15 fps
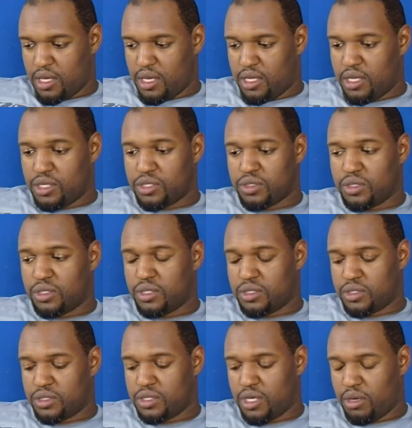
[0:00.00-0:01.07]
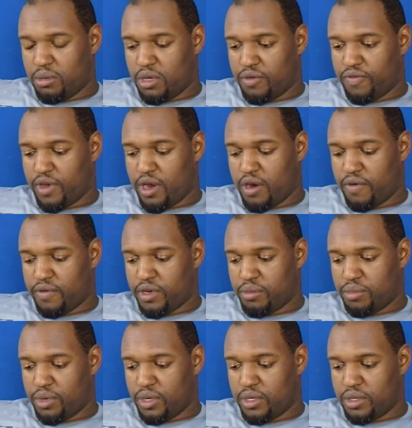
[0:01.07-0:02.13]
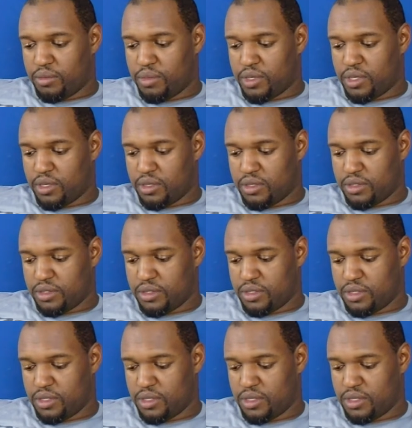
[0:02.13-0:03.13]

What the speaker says: And this will tell me if I already bought it, because